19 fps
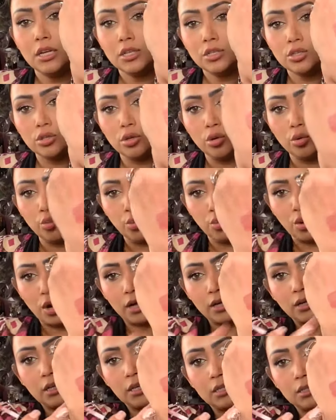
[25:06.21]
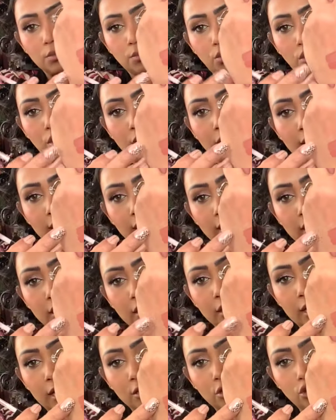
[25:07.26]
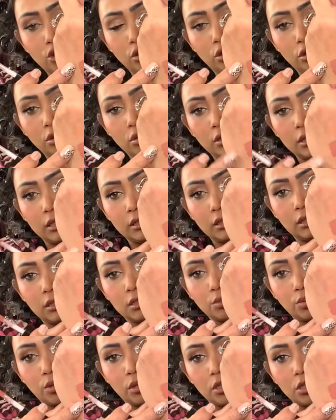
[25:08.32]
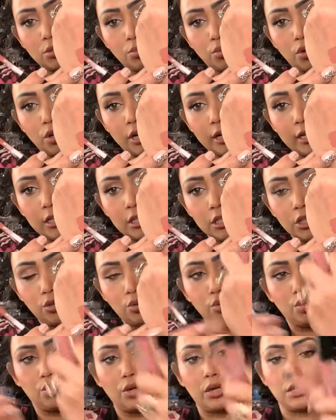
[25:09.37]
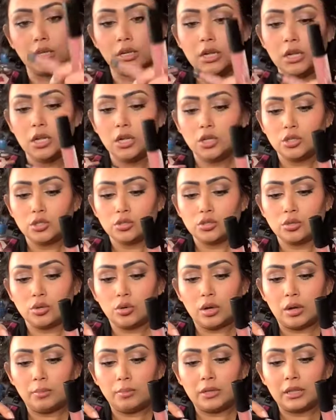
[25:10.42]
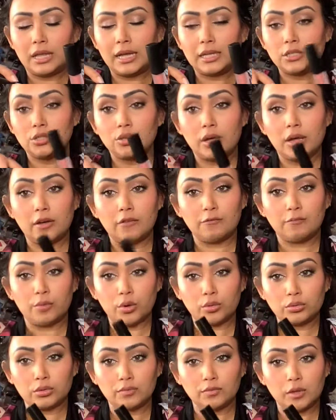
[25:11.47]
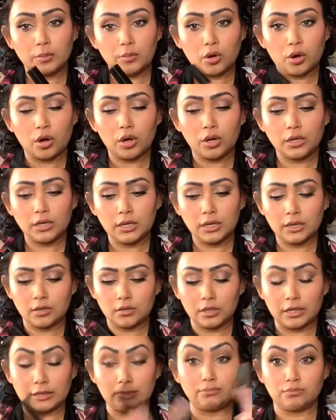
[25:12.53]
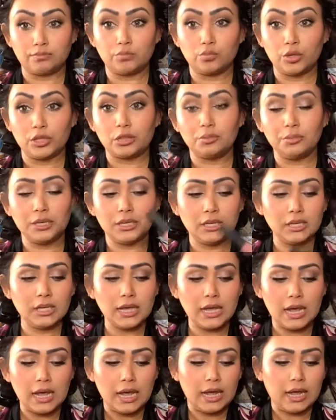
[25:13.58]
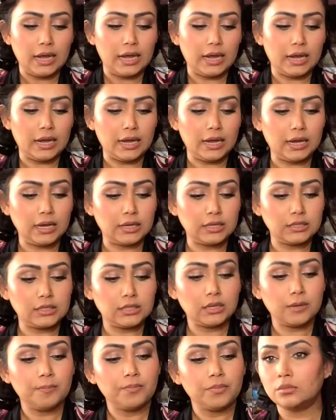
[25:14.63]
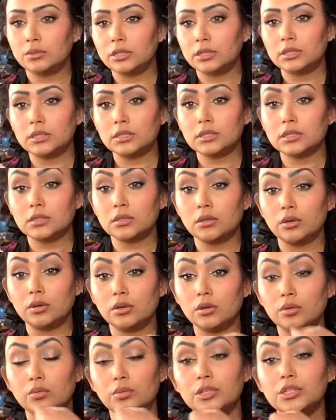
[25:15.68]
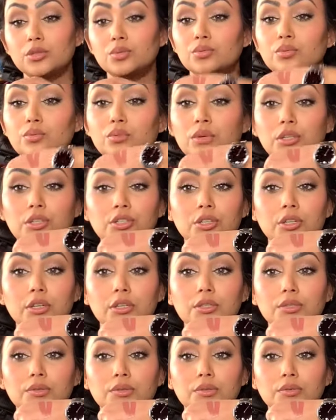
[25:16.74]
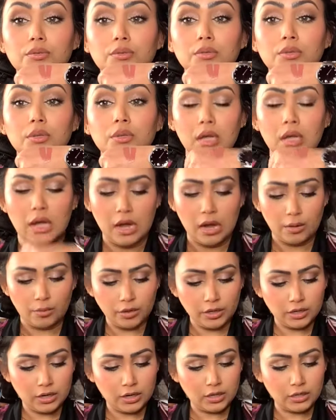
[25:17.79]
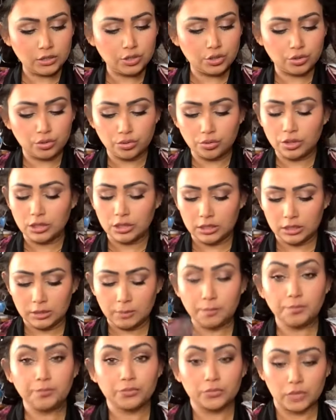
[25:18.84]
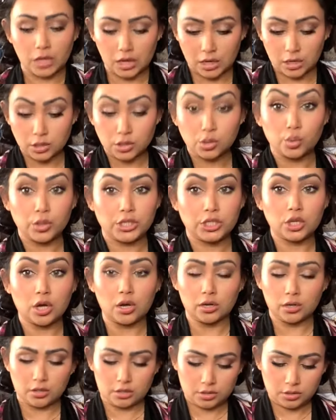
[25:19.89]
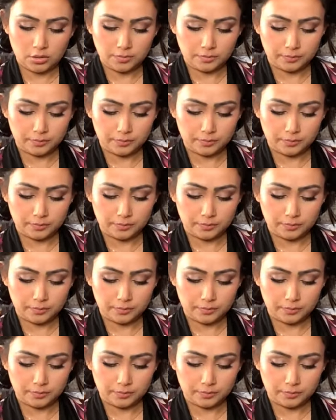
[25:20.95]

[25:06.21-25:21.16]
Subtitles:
So one is more like a natural and this one is more like a nude one. So I'm glad to have both of them on like with me. And with this look, which one should I do? I want to kind of do the Sweet Talker.